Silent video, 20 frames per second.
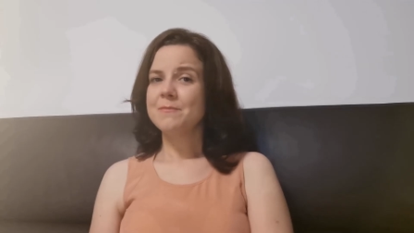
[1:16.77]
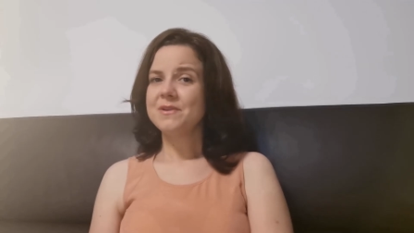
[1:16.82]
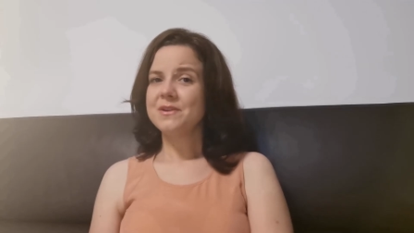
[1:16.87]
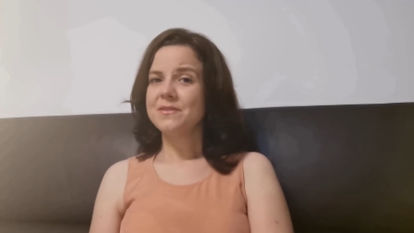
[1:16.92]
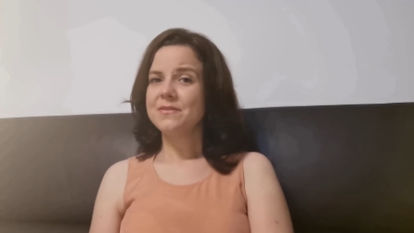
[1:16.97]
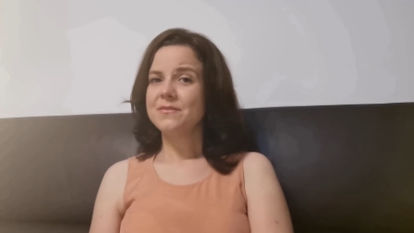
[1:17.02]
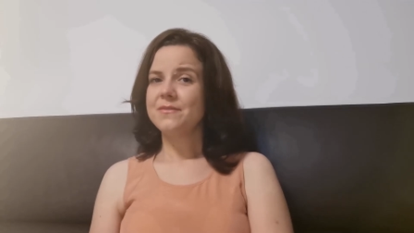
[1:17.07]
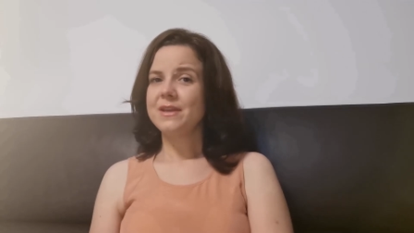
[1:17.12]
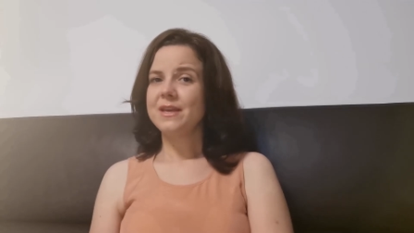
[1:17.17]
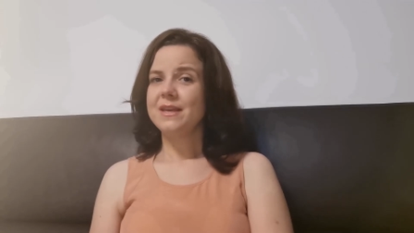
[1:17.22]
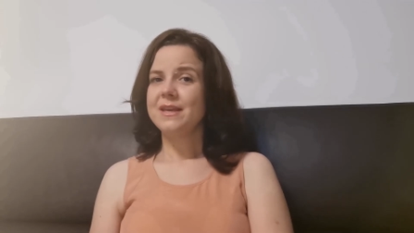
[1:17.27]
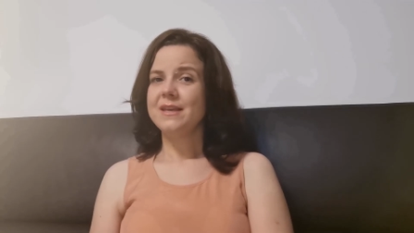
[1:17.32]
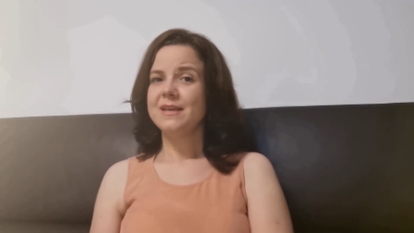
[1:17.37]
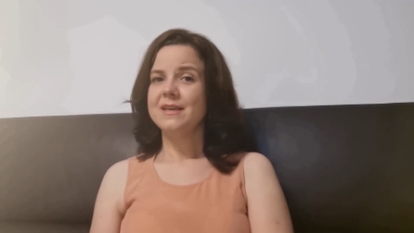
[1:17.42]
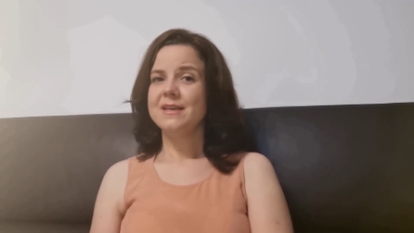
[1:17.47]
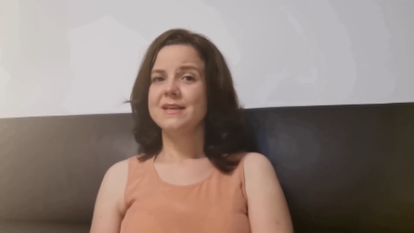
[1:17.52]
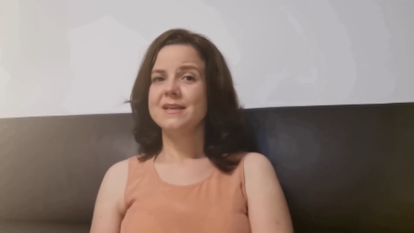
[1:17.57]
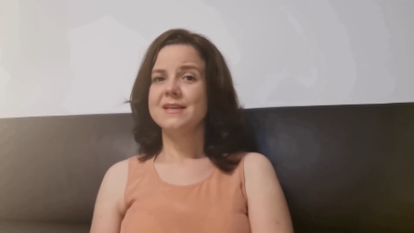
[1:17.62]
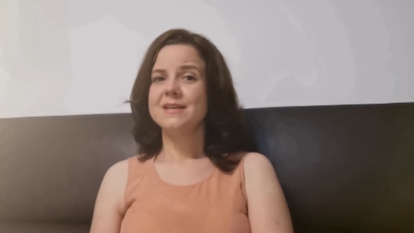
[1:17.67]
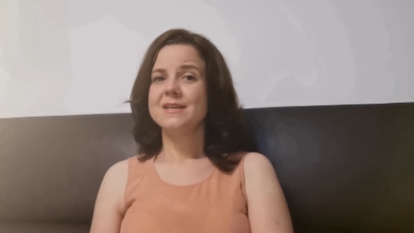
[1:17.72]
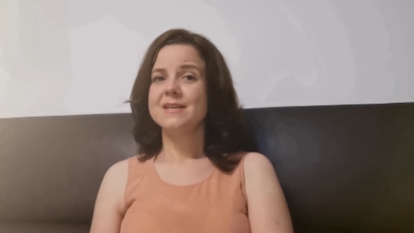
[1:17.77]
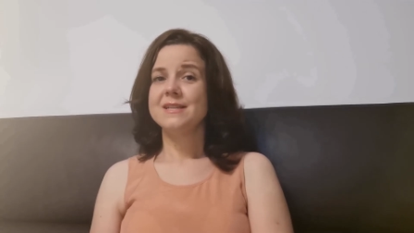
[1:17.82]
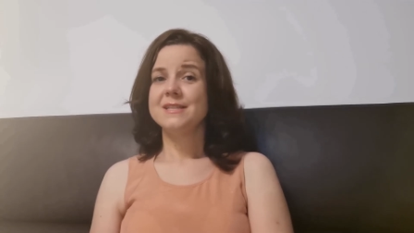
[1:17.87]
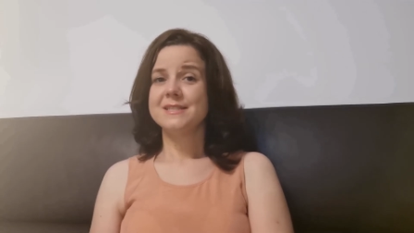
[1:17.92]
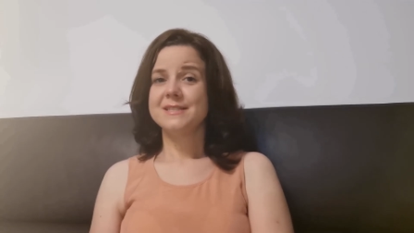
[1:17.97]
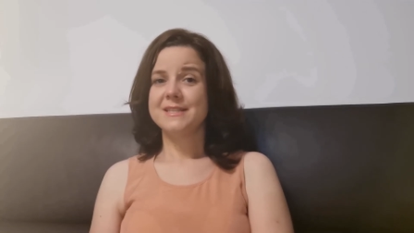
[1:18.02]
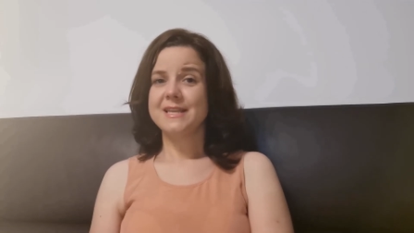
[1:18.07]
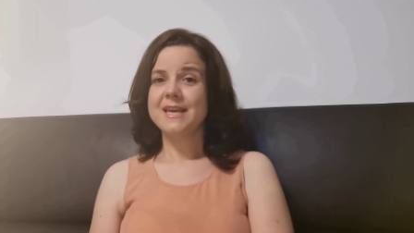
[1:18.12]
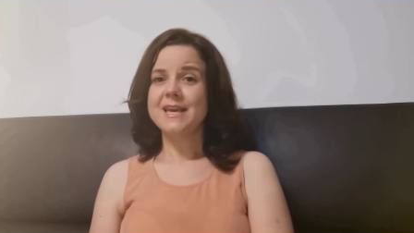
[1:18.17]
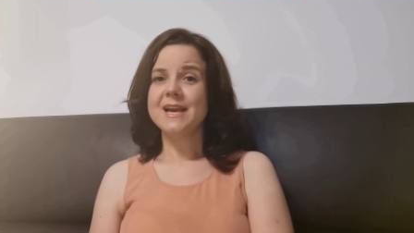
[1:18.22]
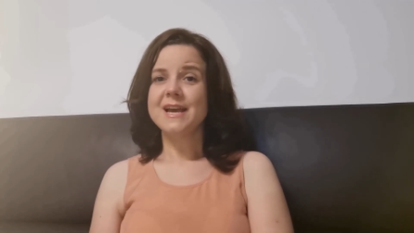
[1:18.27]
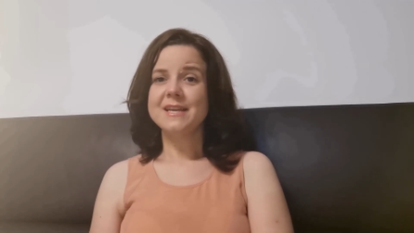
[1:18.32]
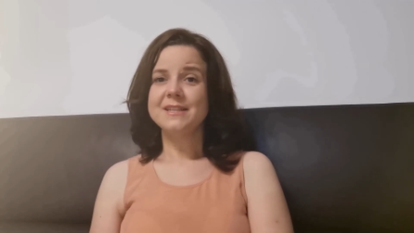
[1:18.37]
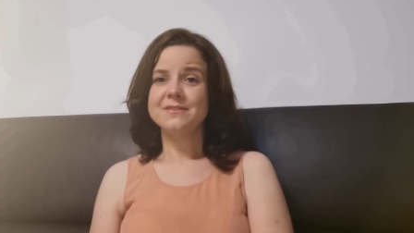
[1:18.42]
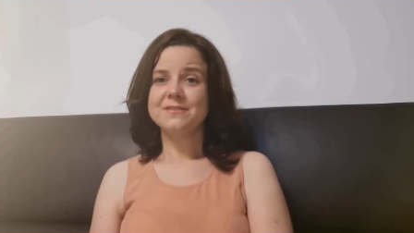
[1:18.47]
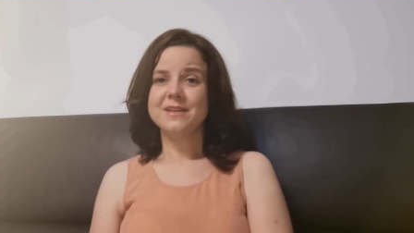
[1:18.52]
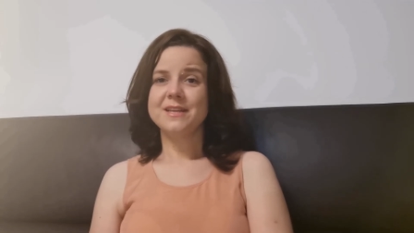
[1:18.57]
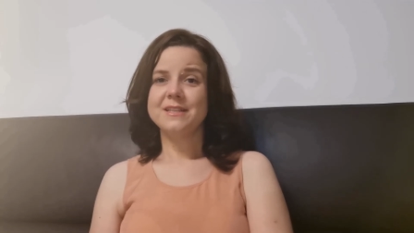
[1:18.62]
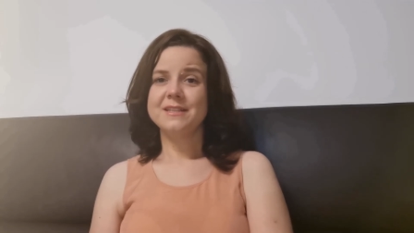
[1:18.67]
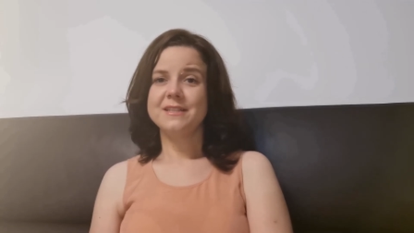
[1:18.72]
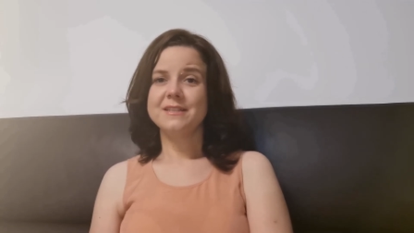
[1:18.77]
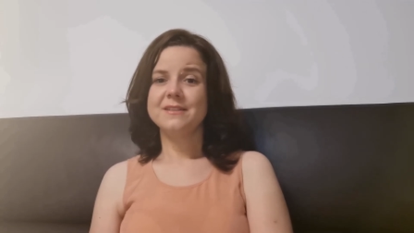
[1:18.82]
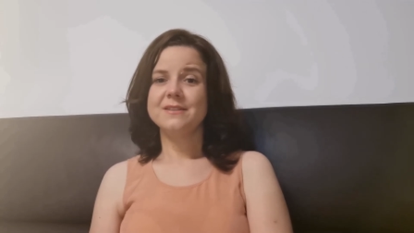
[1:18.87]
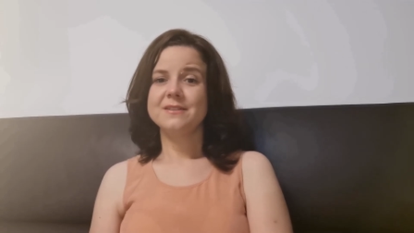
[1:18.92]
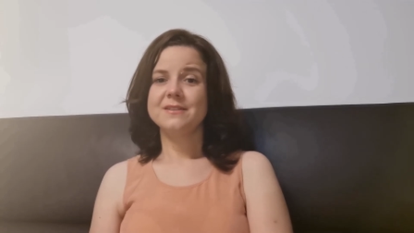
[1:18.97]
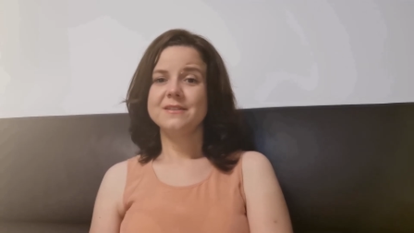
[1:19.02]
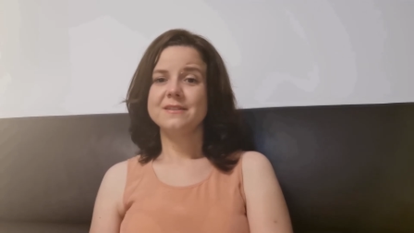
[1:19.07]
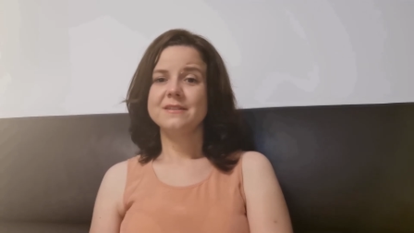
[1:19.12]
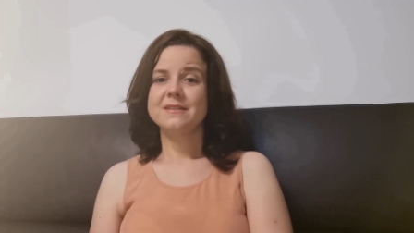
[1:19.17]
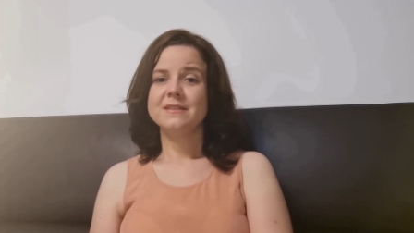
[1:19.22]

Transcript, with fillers: Number 3. Stay hydrated.